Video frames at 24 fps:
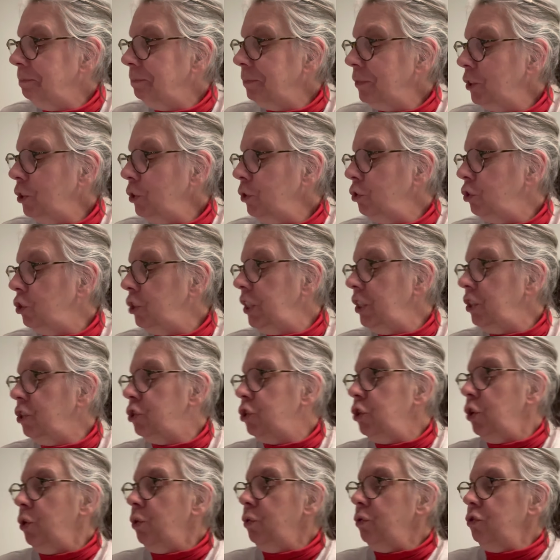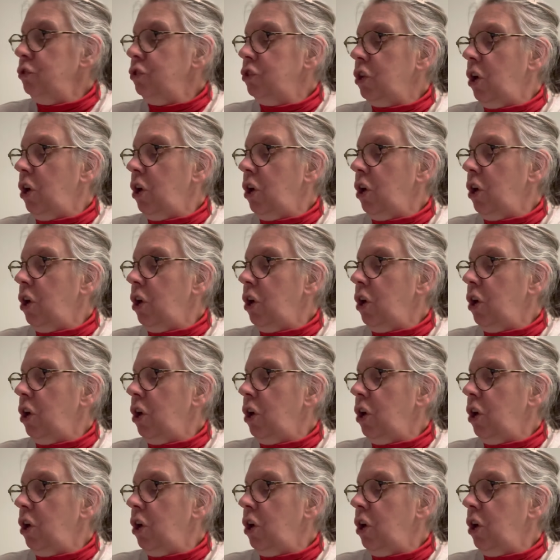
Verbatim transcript: So she dozed